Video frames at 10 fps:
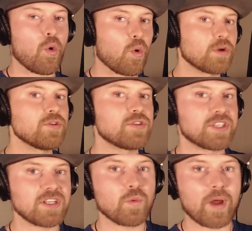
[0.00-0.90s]
or you
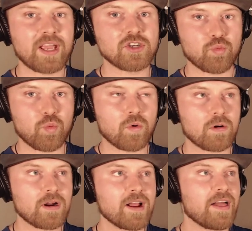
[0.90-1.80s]
see Wage
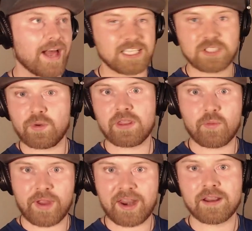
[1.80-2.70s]
War, that's the one that
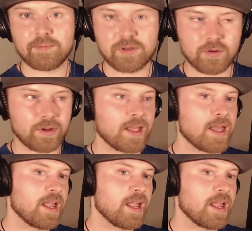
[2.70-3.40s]
we ended up doing.